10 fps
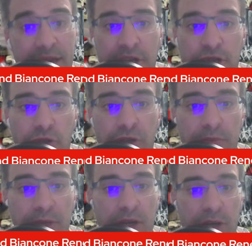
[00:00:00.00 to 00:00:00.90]
and
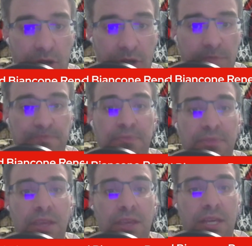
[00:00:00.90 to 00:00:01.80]
Giulian Biancone.
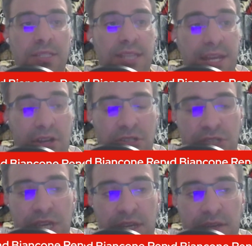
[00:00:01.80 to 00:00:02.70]
Dani
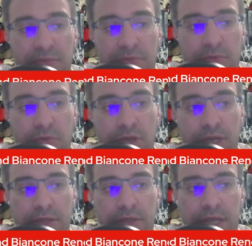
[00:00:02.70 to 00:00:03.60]
Garcia
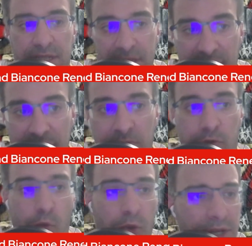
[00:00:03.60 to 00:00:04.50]
extended for 1